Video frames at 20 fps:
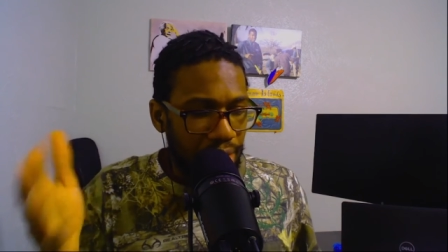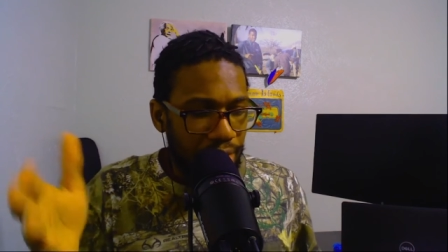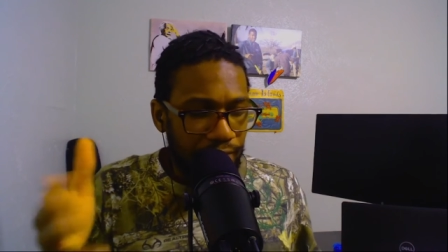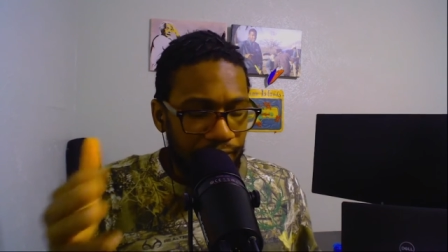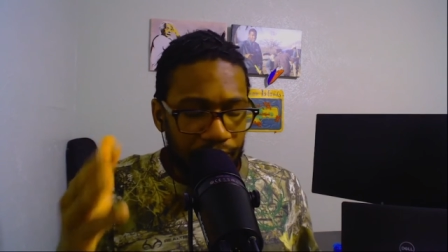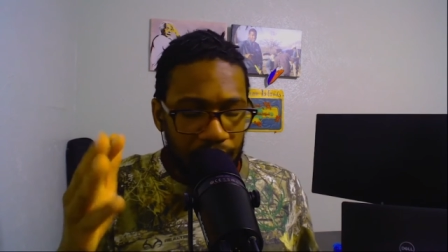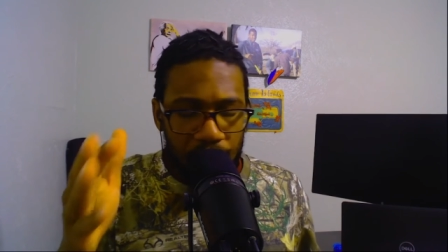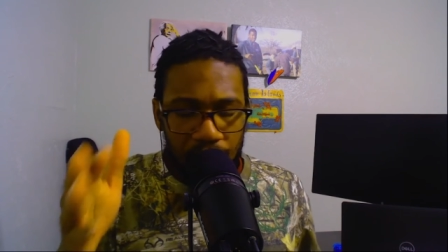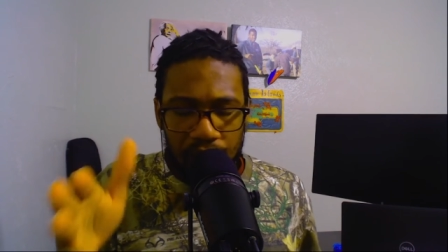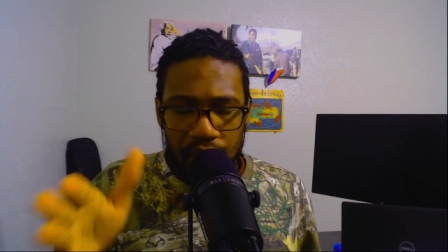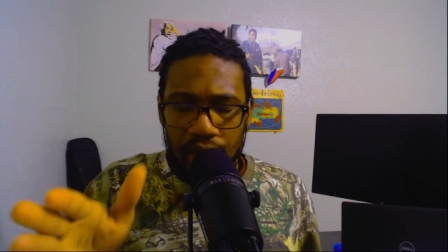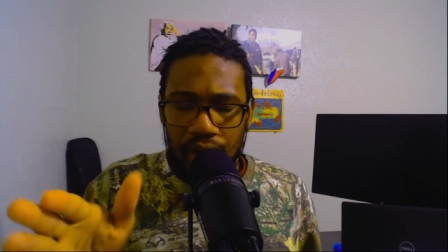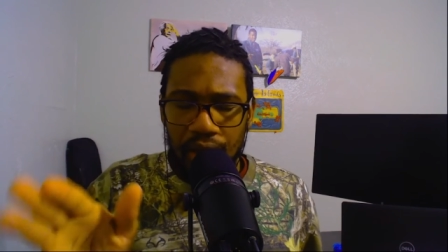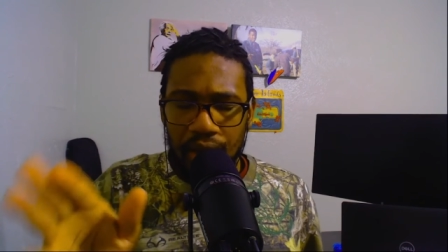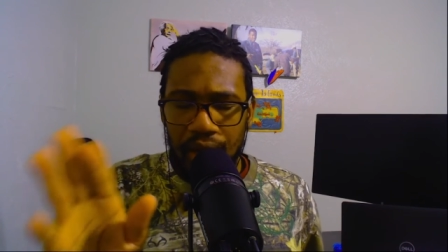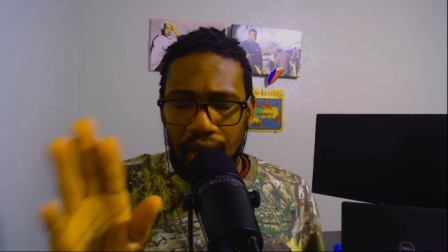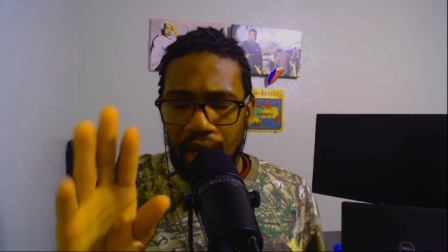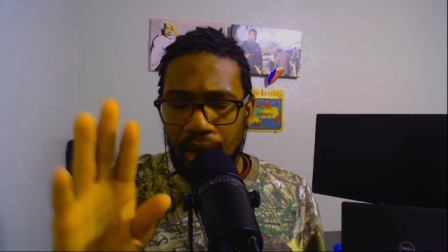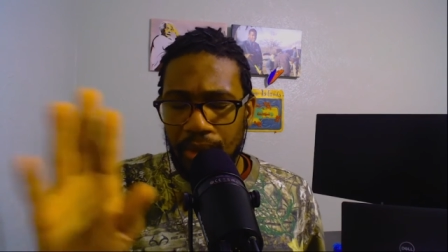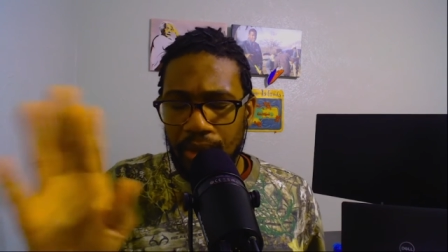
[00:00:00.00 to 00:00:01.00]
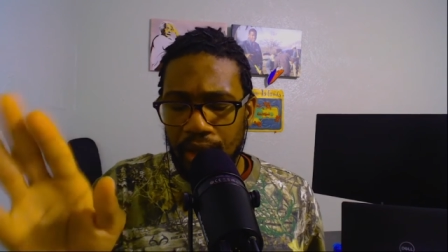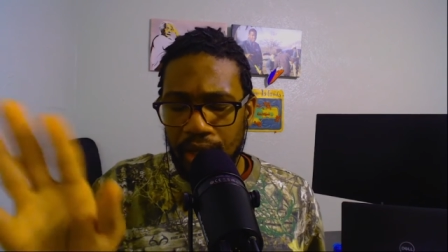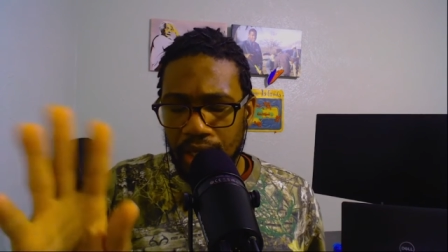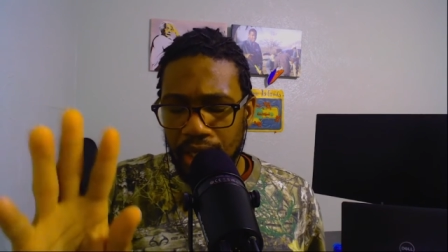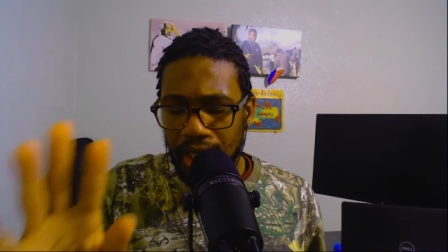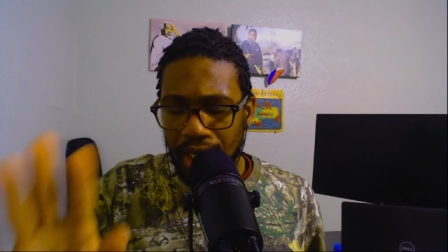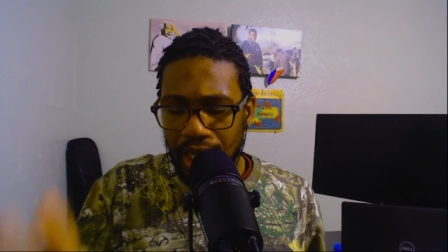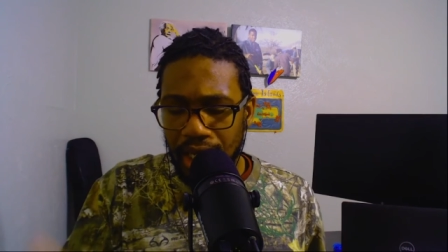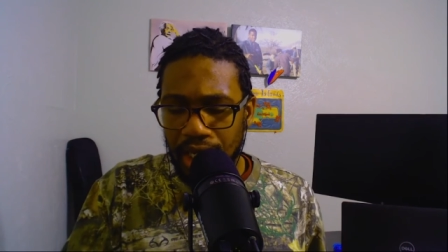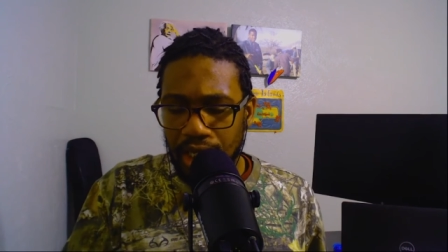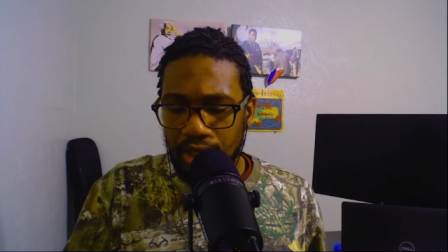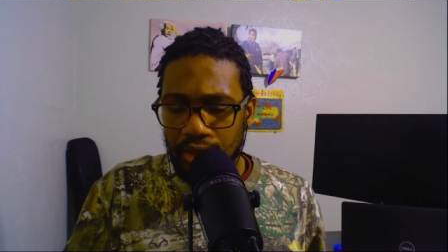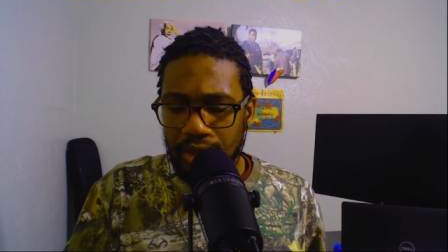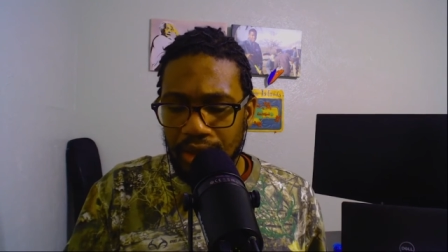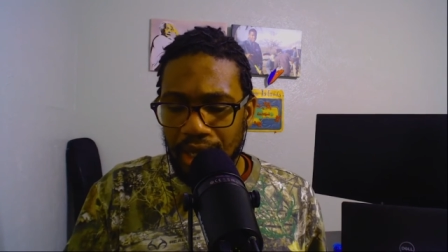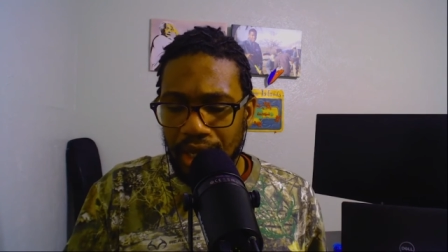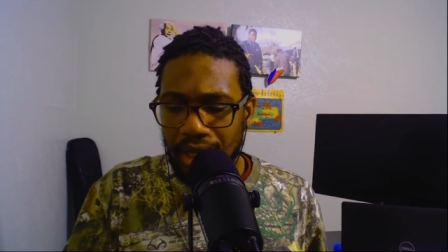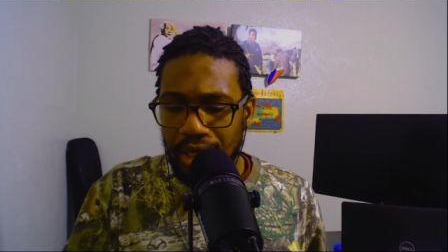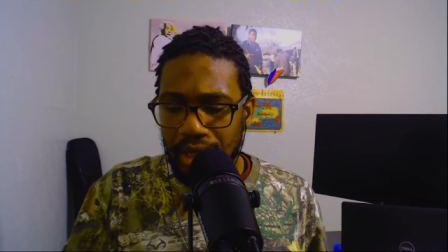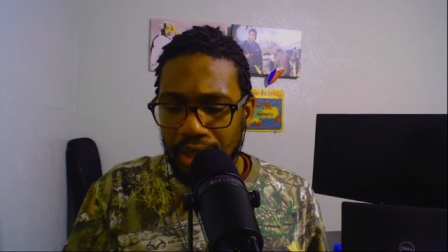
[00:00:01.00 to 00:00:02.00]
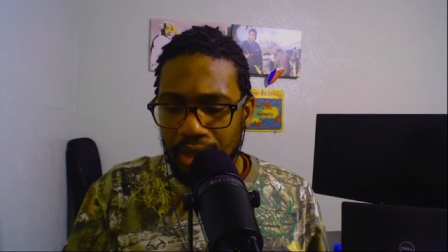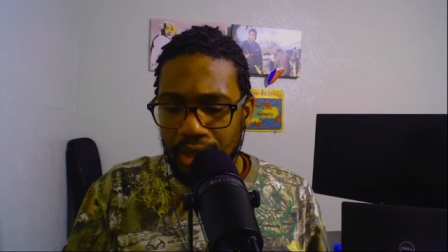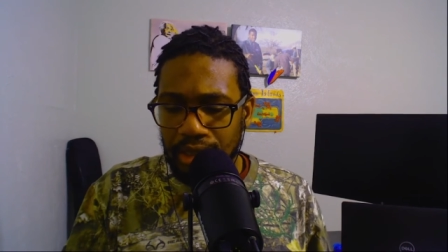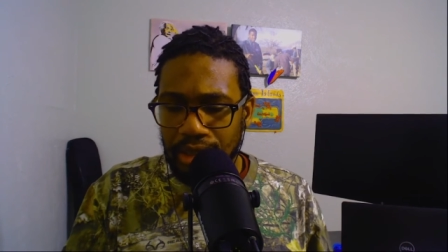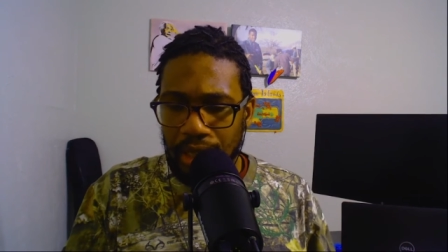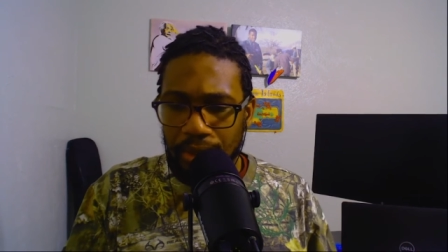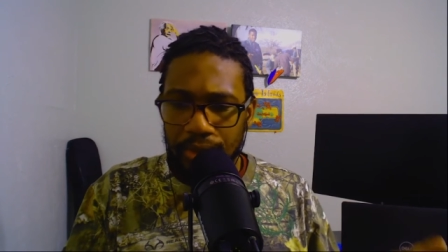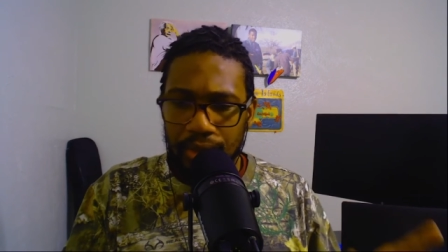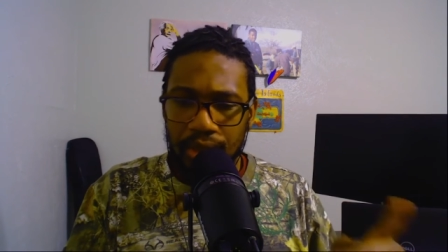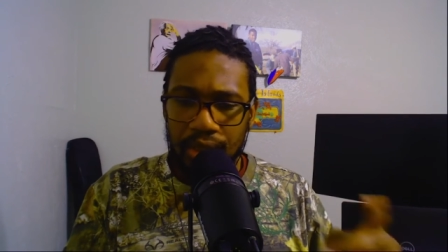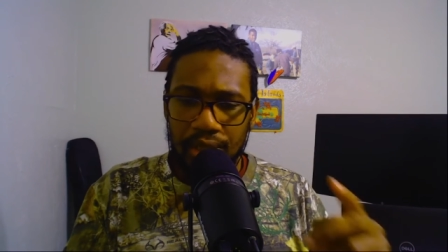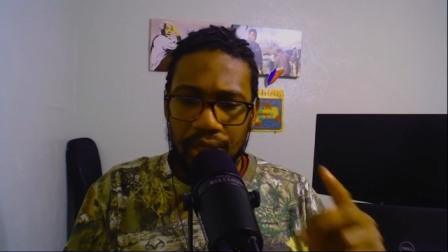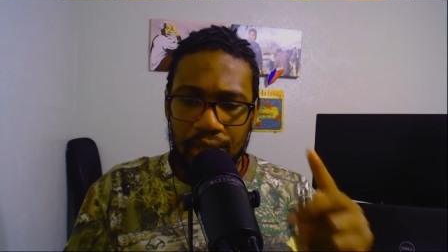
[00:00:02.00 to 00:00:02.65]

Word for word: for right now I'm not gonna get into that because I'm gonna